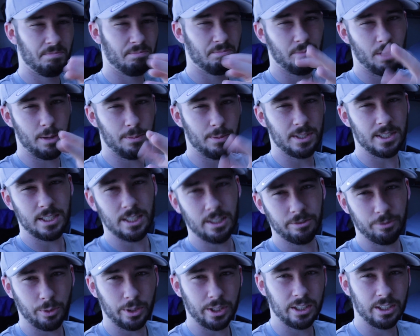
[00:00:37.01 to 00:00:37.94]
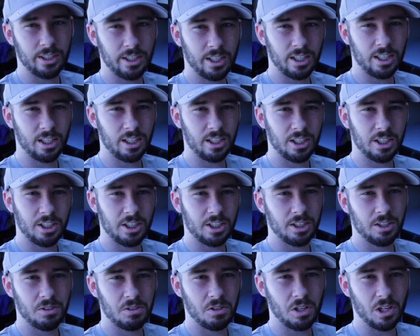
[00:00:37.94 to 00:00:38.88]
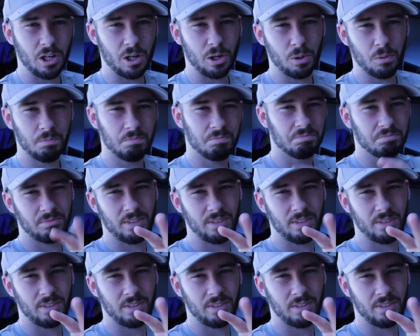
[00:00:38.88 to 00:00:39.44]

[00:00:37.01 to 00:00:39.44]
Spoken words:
maybe see if we can get any, you know,